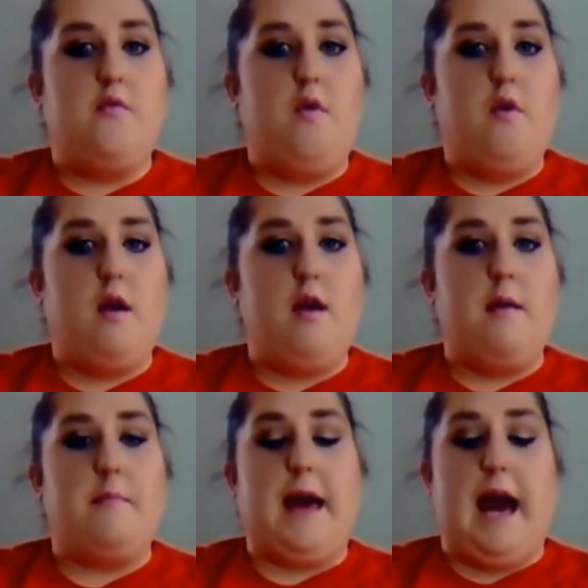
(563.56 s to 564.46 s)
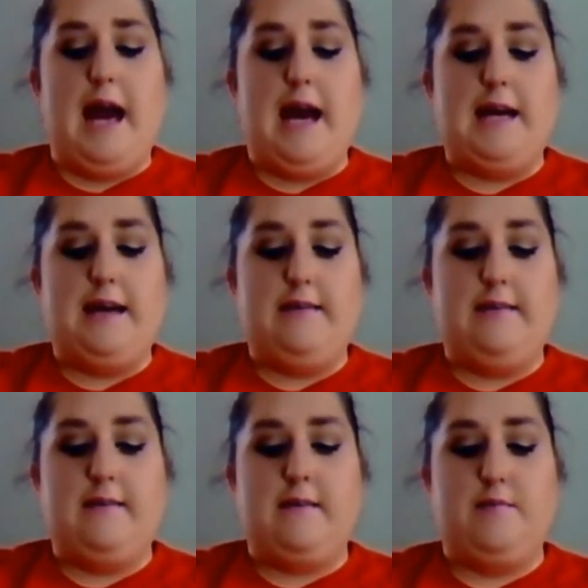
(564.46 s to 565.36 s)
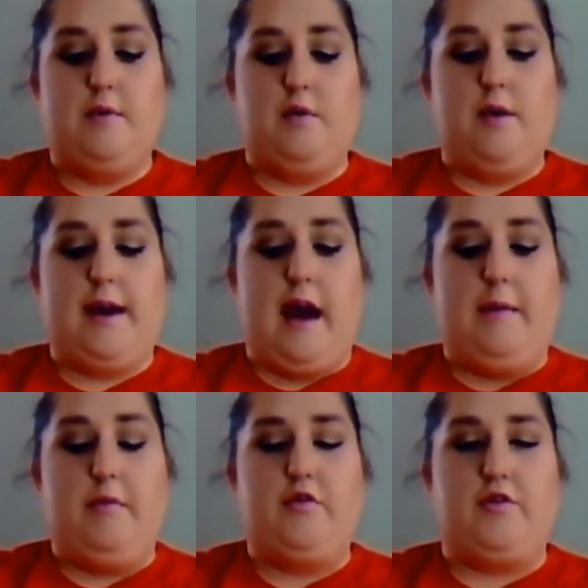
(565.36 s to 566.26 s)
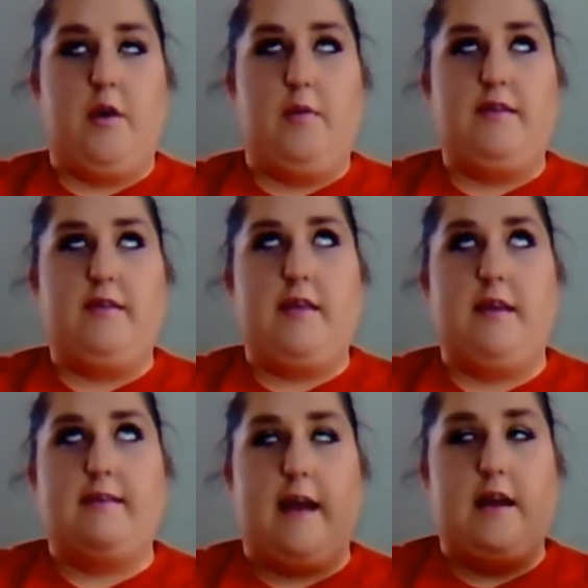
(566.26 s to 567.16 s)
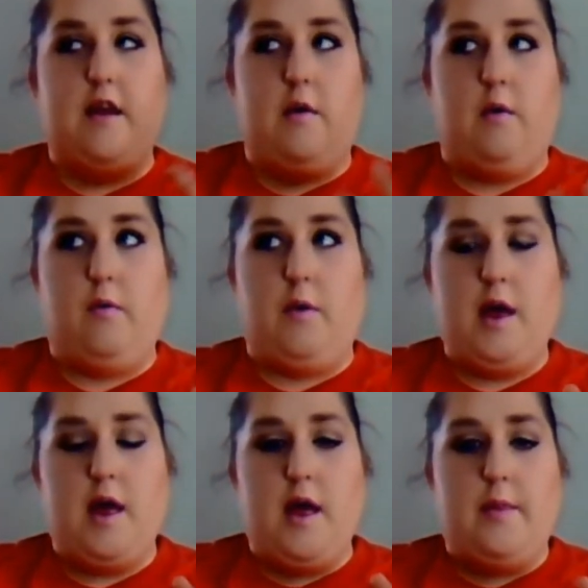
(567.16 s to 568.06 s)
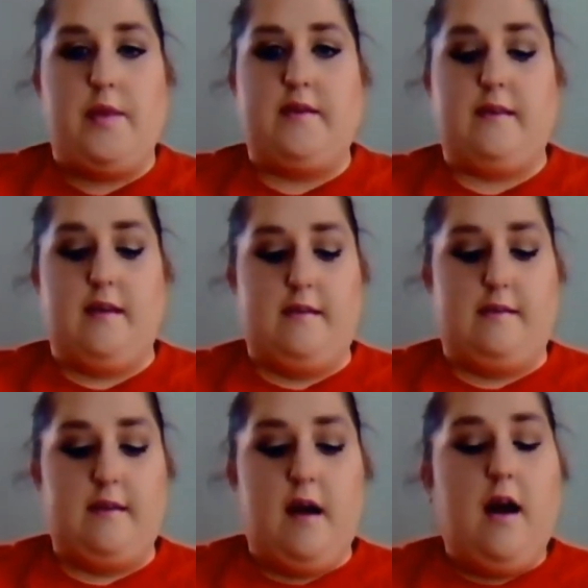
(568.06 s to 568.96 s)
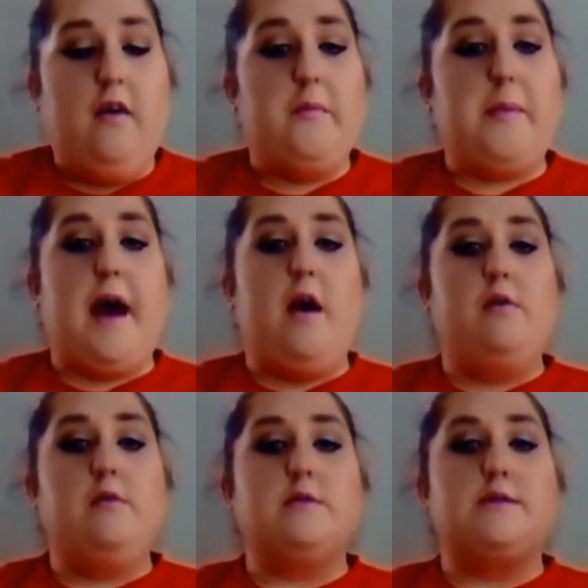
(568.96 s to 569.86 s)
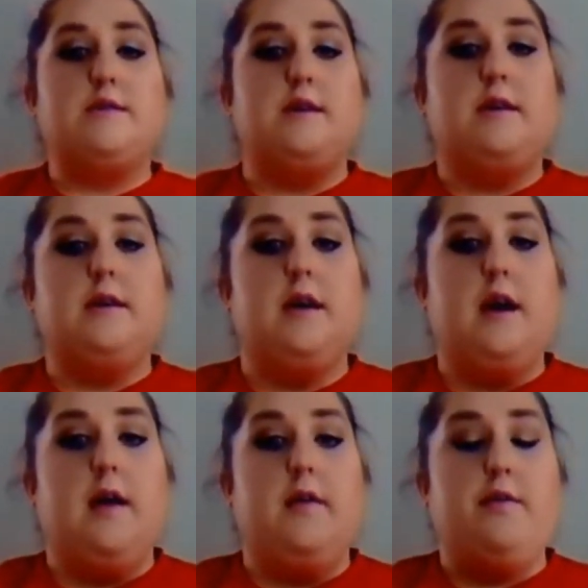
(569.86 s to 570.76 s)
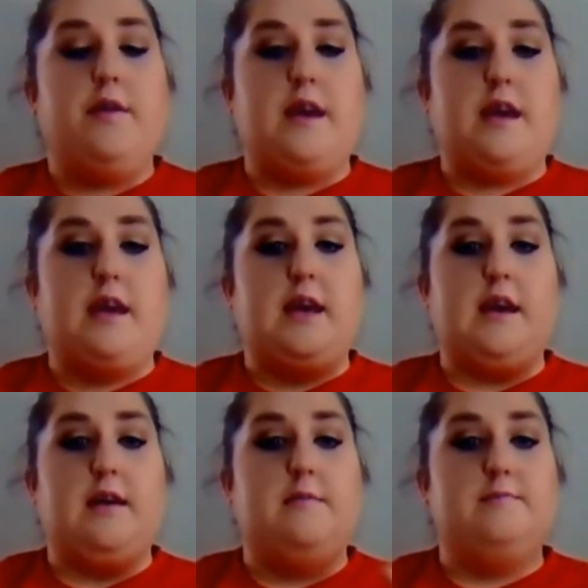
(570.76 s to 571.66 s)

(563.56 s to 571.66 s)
for my eyes, real quick, I will just go into this. I know this is all about the